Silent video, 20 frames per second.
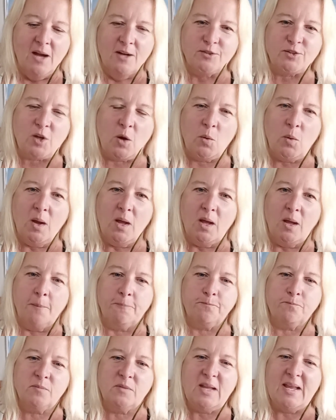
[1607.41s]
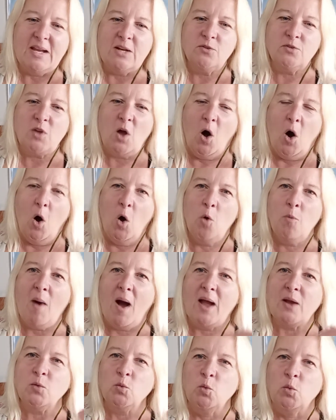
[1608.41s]
So here in the home,
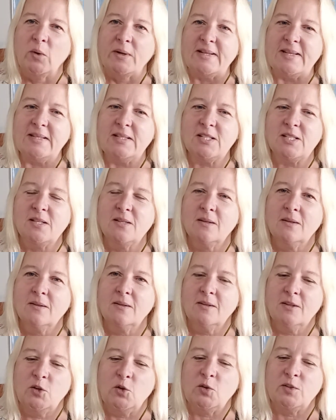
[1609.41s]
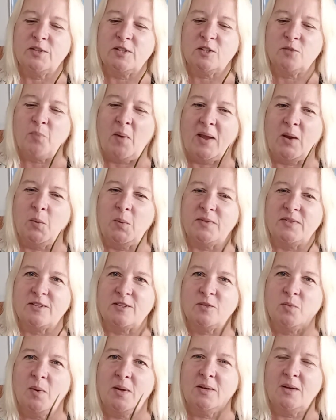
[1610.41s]
I wouldn't use a spike with
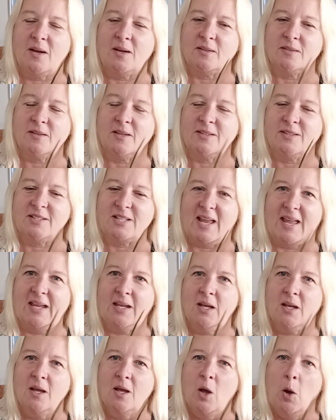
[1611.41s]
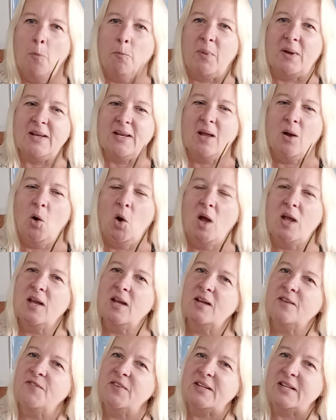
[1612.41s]
this one, a stake. But
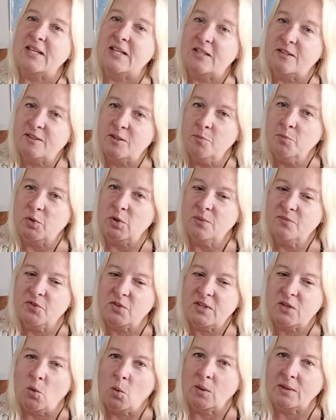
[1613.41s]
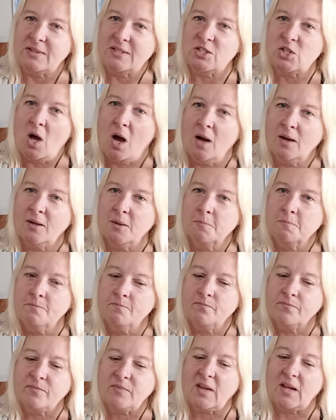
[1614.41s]
if it is in bloom for the orchid talk,
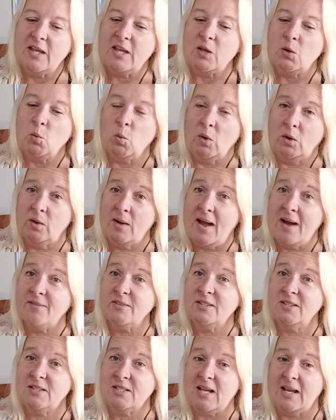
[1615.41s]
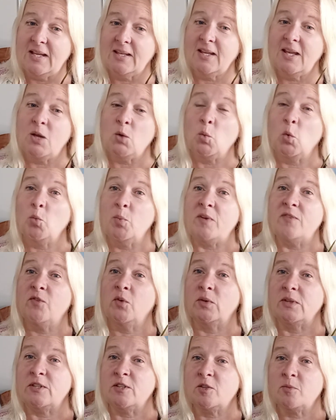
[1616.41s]
it will have a stake. It will be
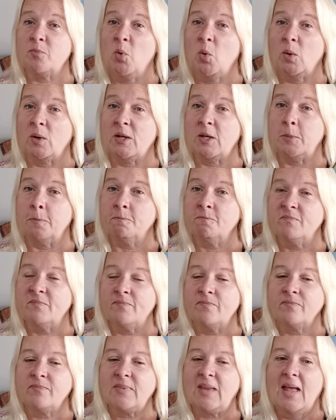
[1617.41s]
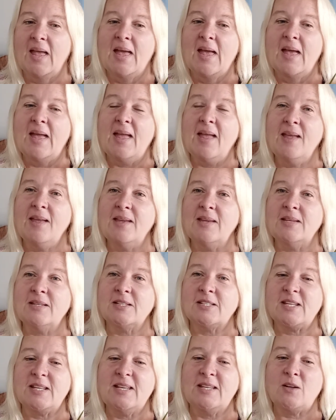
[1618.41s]
fully supported.
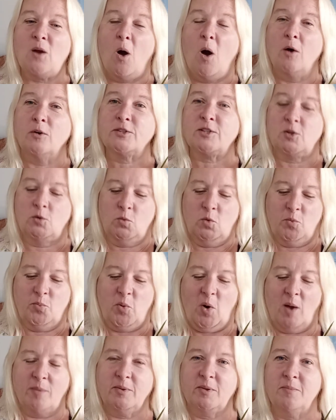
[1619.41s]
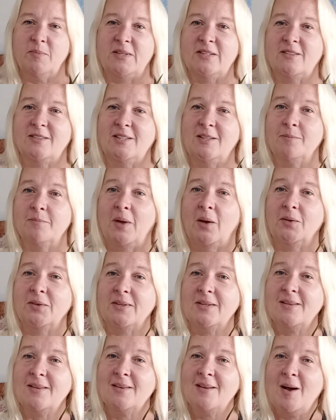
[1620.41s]
And it also will probably be
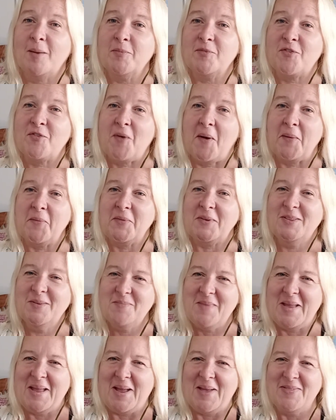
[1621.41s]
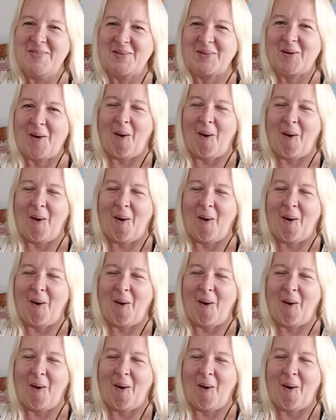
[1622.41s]
seatbelted up front with me in the